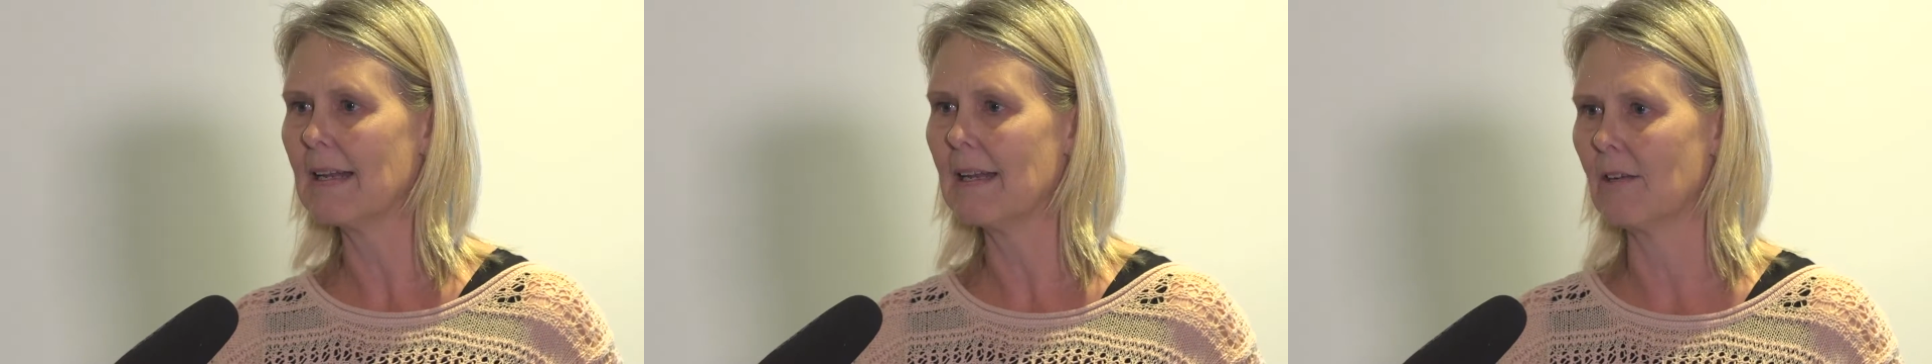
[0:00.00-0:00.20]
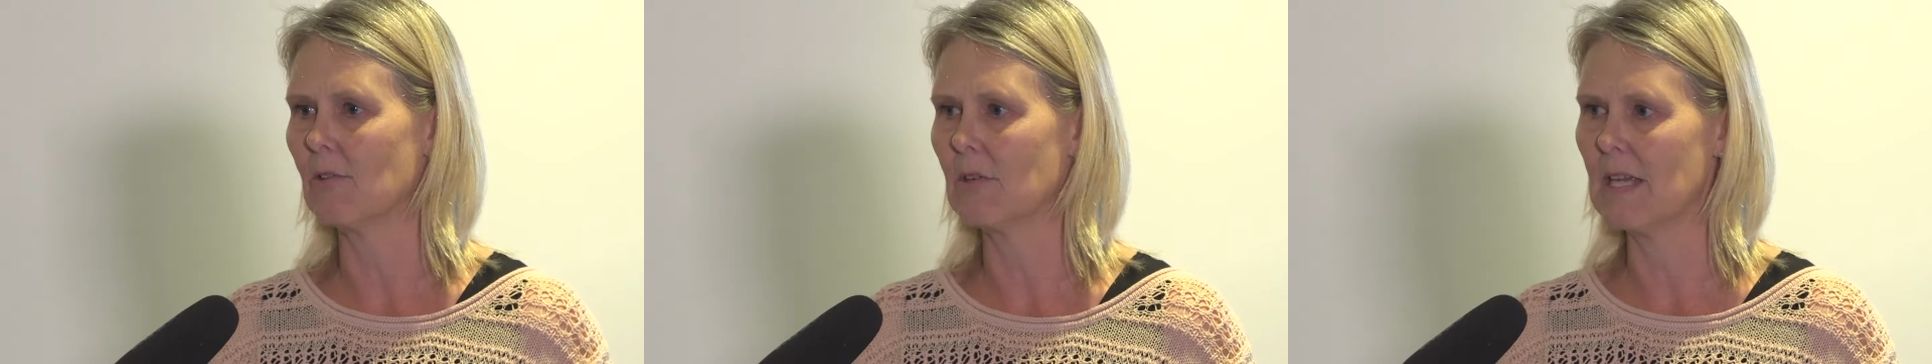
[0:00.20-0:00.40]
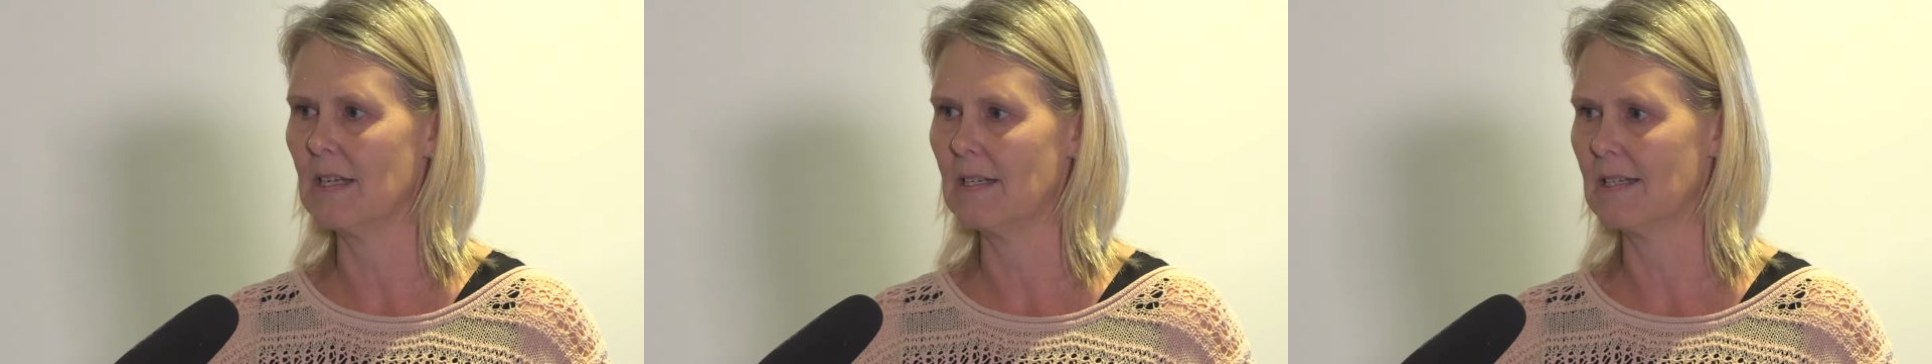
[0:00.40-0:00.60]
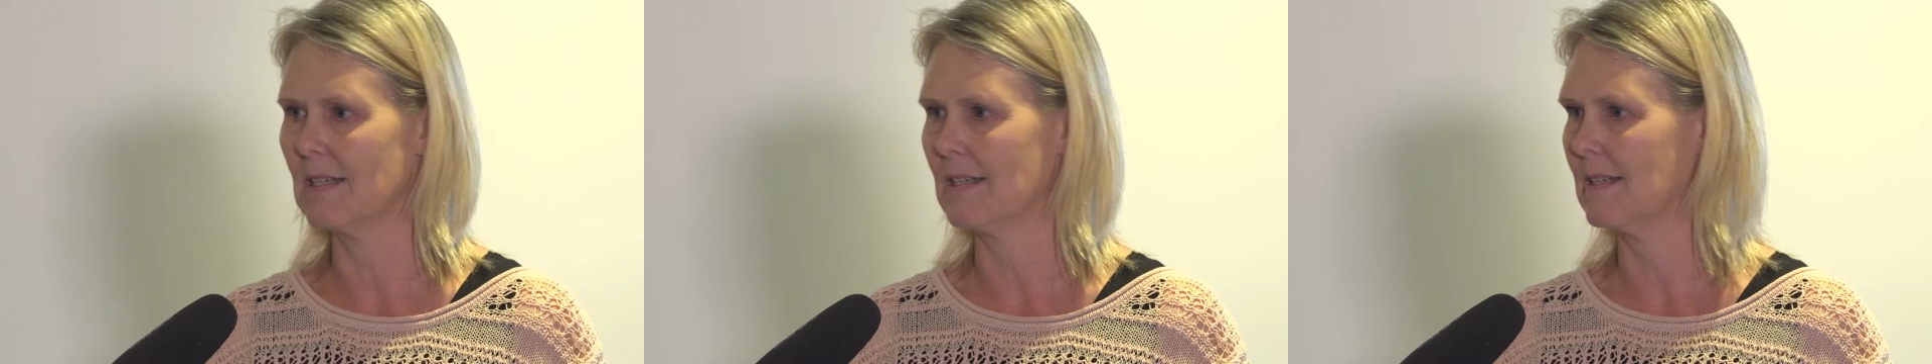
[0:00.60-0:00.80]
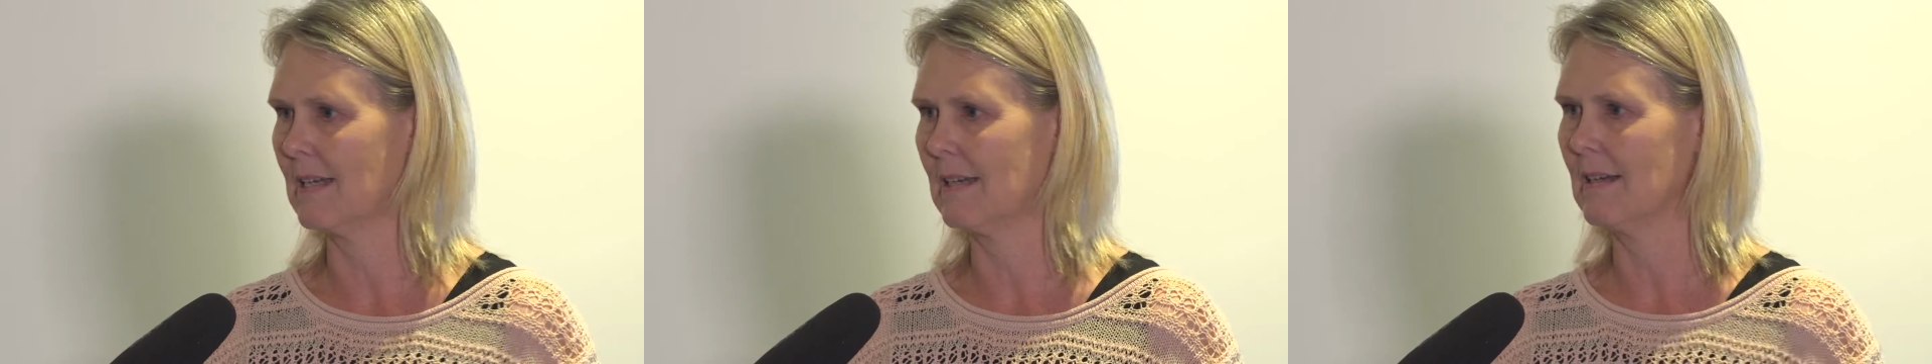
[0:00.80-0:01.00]
little kids to
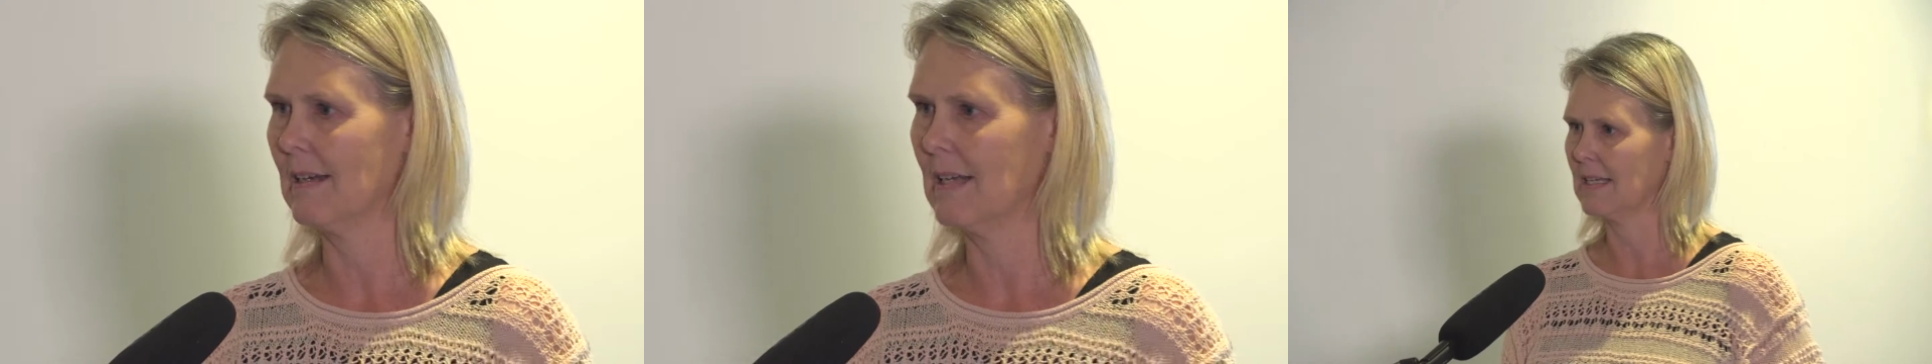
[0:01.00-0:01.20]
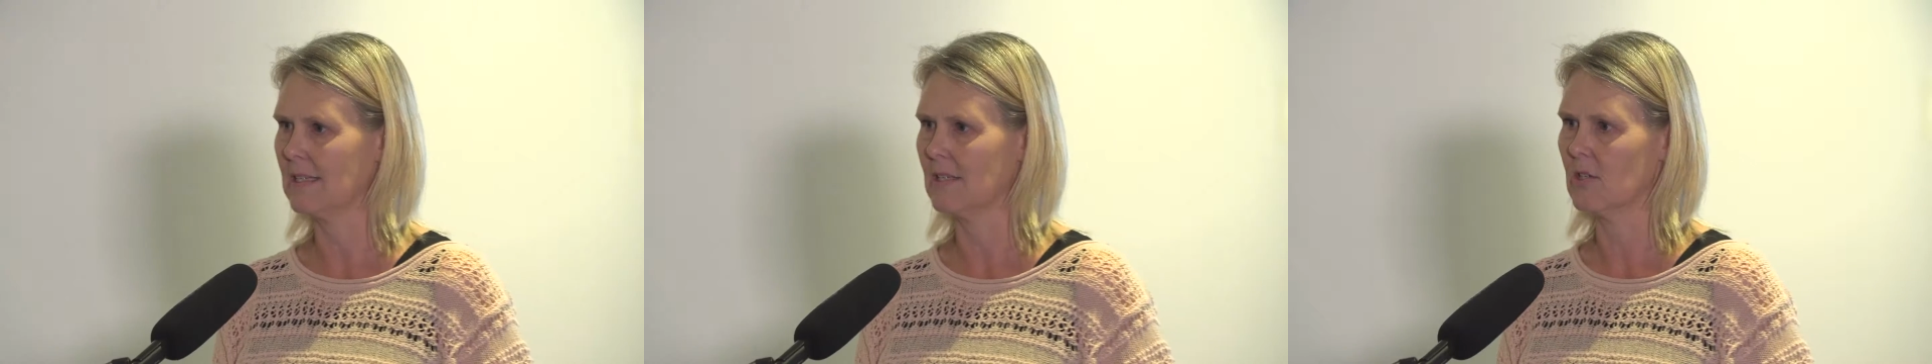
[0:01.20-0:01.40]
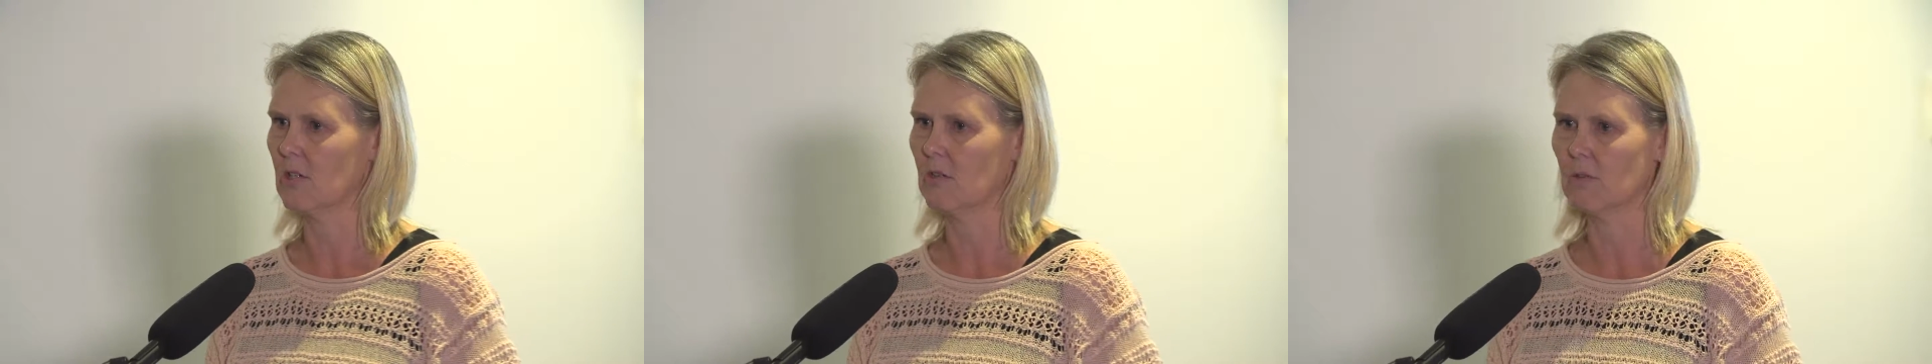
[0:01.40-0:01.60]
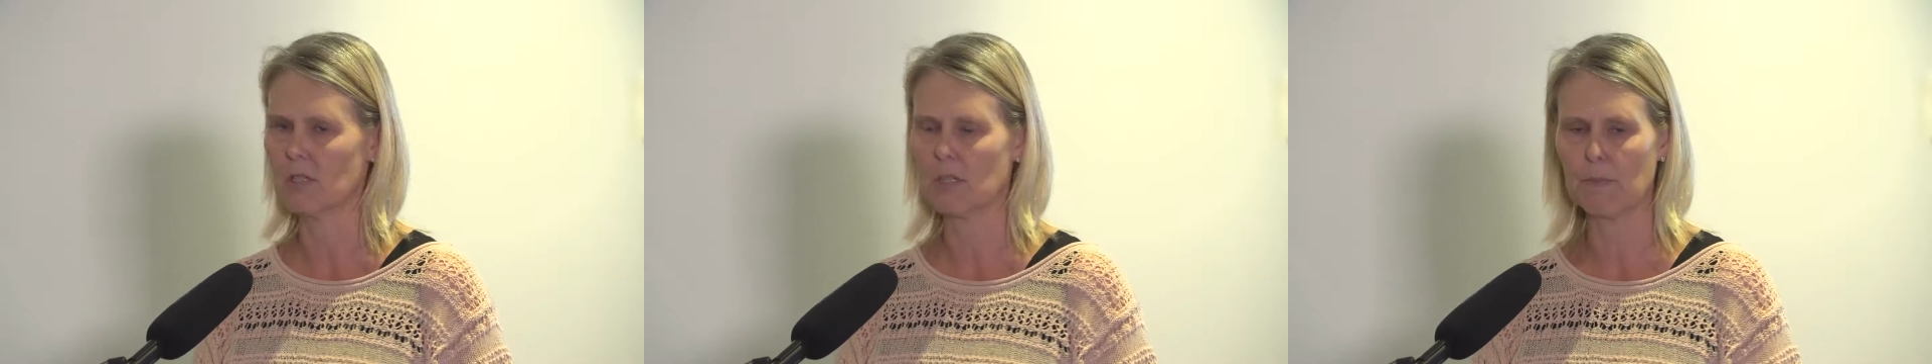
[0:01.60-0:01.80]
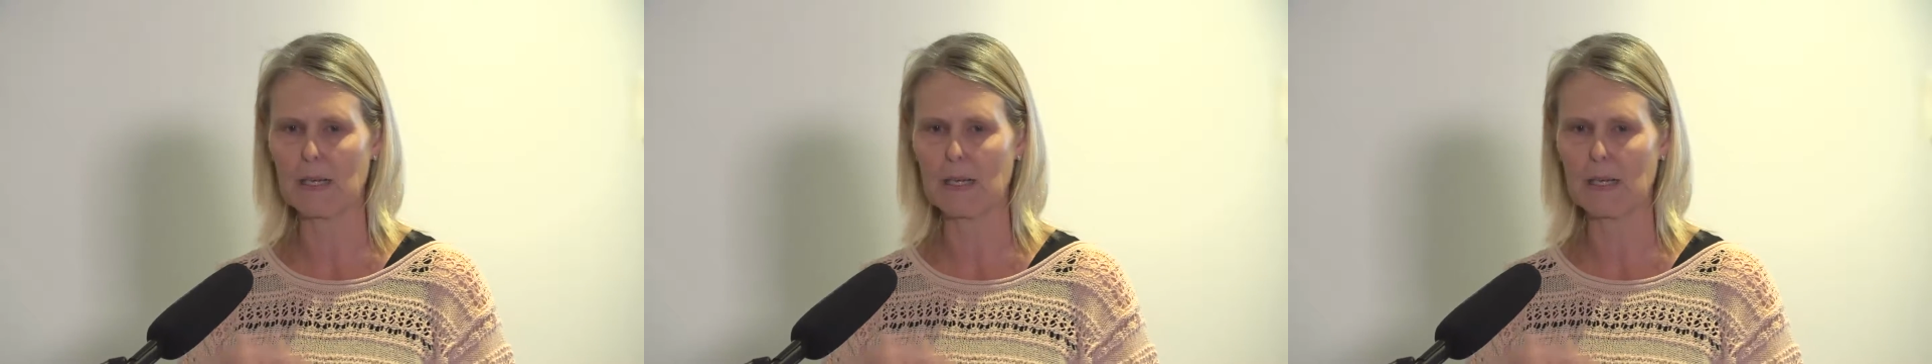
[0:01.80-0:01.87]
sit and listen to us,